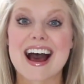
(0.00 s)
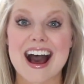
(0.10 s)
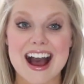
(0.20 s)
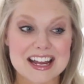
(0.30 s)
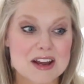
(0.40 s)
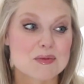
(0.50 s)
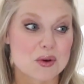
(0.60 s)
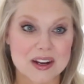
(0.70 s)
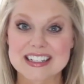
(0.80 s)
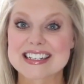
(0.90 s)
I am
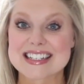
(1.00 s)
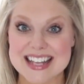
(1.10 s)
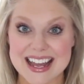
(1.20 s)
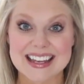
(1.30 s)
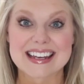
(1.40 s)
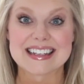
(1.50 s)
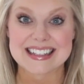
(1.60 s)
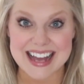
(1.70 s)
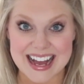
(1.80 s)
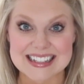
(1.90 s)
going to say
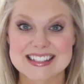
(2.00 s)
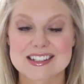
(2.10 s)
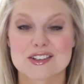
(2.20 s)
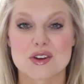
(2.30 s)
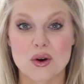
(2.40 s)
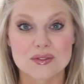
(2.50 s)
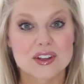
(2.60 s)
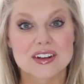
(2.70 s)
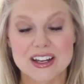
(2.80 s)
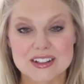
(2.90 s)
yes. Don't
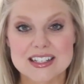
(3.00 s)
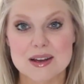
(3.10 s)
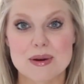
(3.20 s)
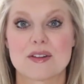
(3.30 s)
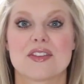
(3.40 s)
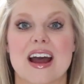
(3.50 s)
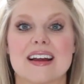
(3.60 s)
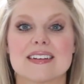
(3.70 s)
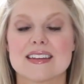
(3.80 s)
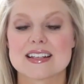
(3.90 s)
feel guilty about
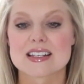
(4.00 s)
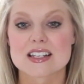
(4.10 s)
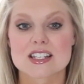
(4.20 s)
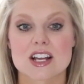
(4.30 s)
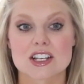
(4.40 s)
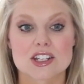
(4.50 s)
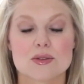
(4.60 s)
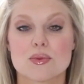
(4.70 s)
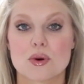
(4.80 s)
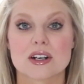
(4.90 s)
that. This is such an
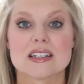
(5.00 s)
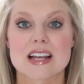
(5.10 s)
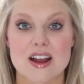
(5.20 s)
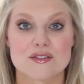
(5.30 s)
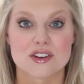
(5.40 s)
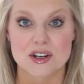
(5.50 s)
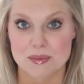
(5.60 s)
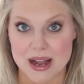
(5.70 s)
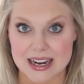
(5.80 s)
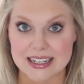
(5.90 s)
important time for your
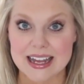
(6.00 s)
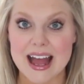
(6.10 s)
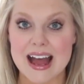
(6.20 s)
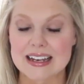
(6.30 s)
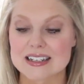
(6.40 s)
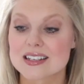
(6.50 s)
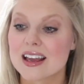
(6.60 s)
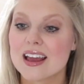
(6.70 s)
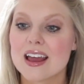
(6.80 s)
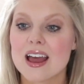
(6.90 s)
body, and
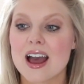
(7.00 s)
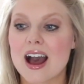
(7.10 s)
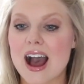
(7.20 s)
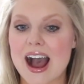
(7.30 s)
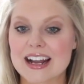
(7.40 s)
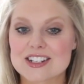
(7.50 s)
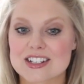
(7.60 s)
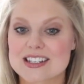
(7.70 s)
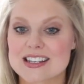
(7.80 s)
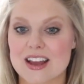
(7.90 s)

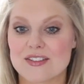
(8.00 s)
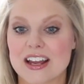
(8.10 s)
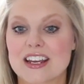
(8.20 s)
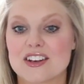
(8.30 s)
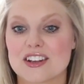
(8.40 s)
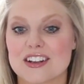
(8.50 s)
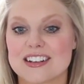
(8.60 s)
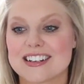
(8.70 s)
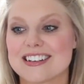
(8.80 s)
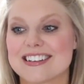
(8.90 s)
if I could
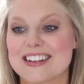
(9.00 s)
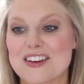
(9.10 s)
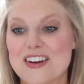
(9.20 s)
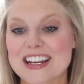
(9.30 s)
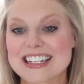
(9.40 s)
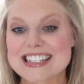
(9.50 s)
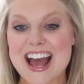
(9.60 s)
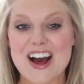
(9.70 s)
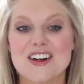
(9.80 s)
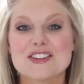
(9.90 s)

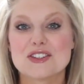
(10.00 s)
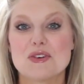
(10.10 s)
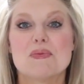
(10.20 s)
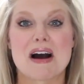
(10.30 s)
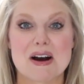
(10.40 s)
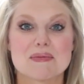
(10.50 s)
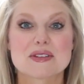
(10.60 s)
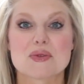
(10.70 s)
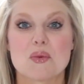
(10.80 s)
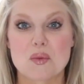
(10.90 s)
tell new moms
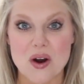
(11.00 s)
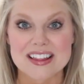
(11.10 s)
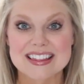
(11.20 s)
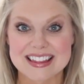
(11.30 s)
one